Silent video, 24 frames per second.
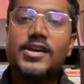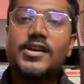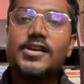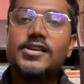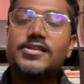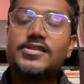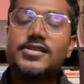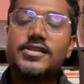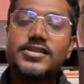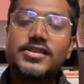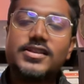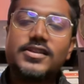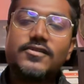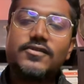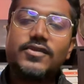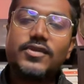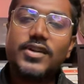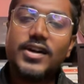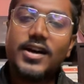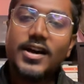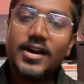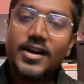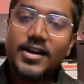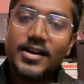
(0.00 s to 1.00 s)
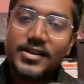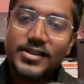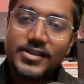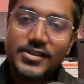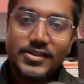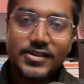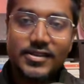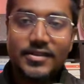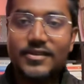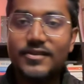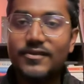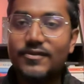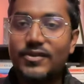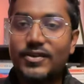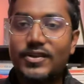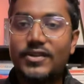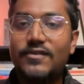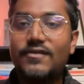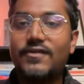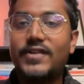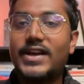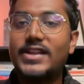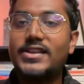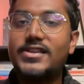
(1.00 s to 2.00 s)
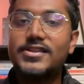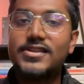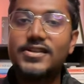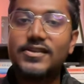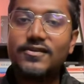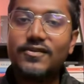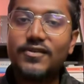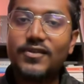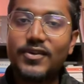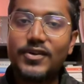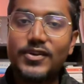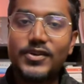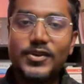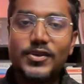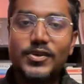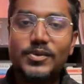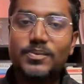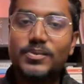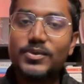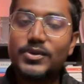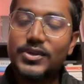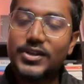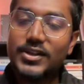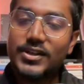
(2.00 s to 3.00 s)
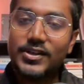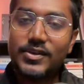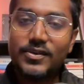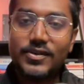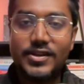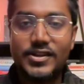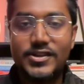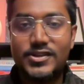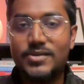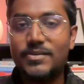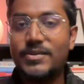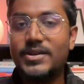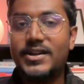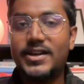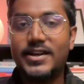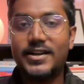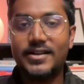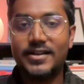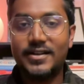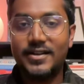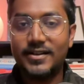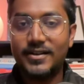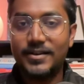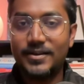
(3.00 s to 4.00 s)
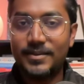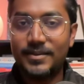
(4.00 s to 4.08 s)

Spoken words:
searching for hours for a fancy font to put in your resume title.